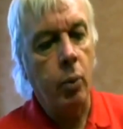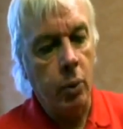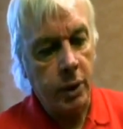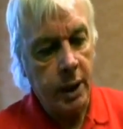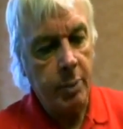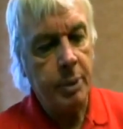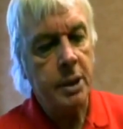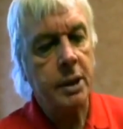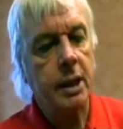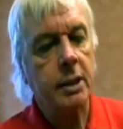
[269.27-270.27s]
we'll keep
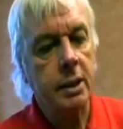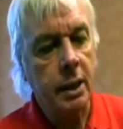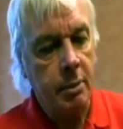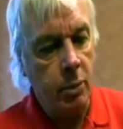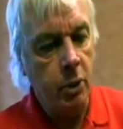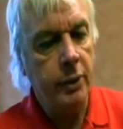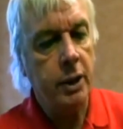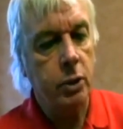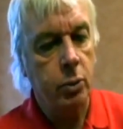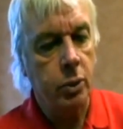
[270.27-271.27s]
incessantly
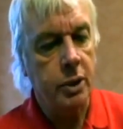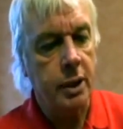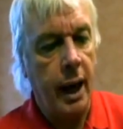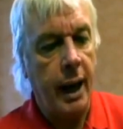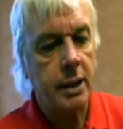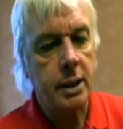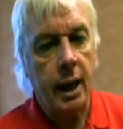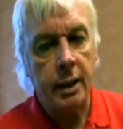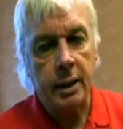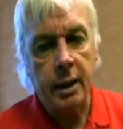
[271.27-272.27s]
moving towards that
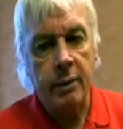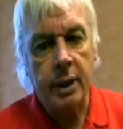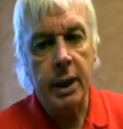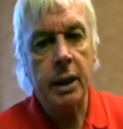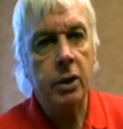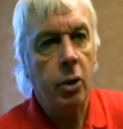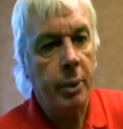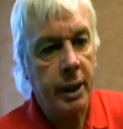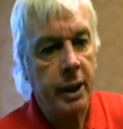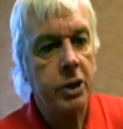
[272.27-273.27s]
and give an
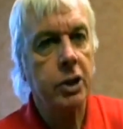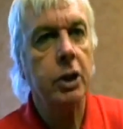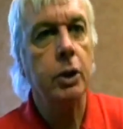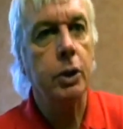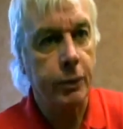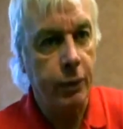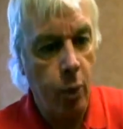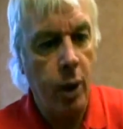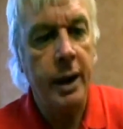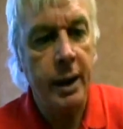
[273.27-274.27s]
economic excuse
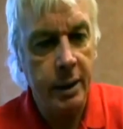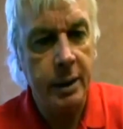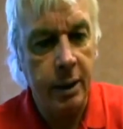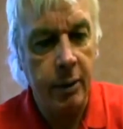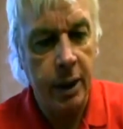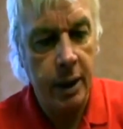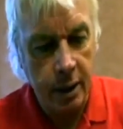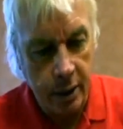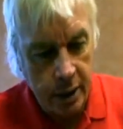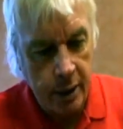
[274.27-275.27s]
for why
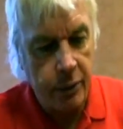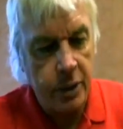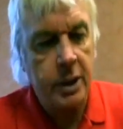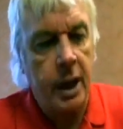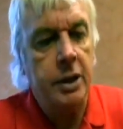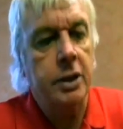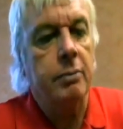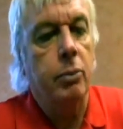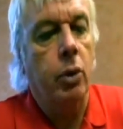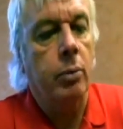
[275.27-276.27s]
the different stages
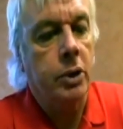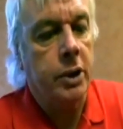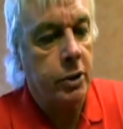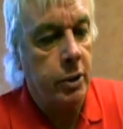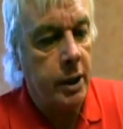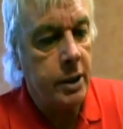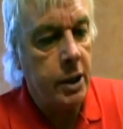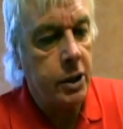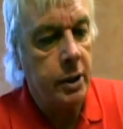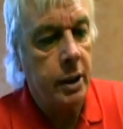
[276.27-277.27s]
of more and more
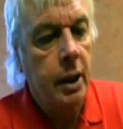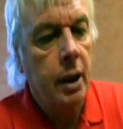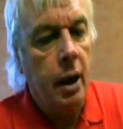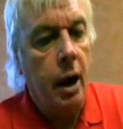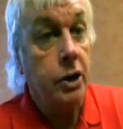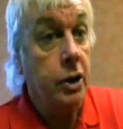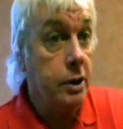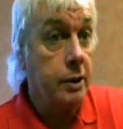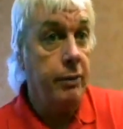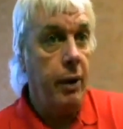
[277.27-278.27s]
centralization are
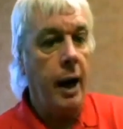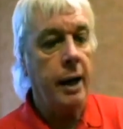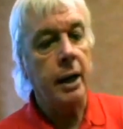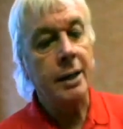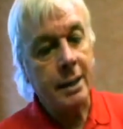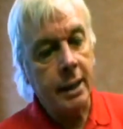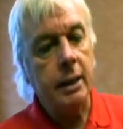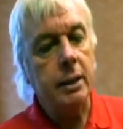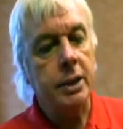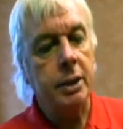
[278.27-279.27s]
justified
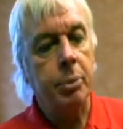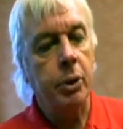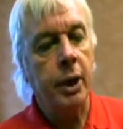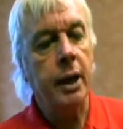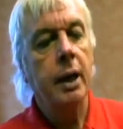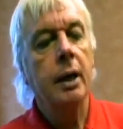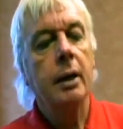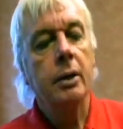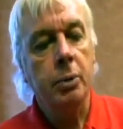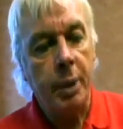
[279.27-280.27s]
until, as you put it,
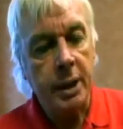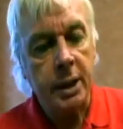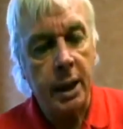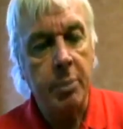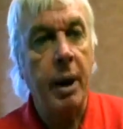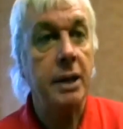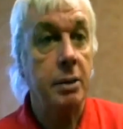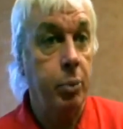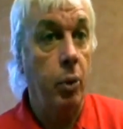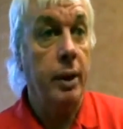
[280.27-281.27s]
you basically
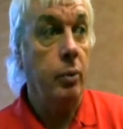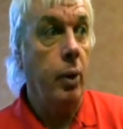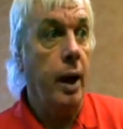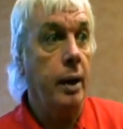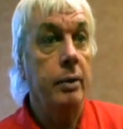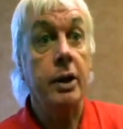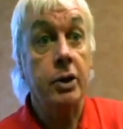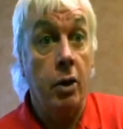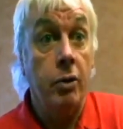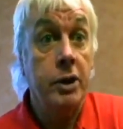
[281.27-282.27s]
pass a point where
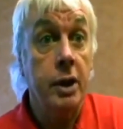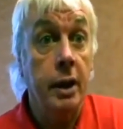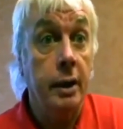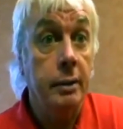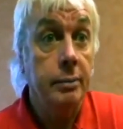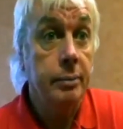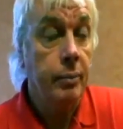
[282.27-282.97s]
there's no return.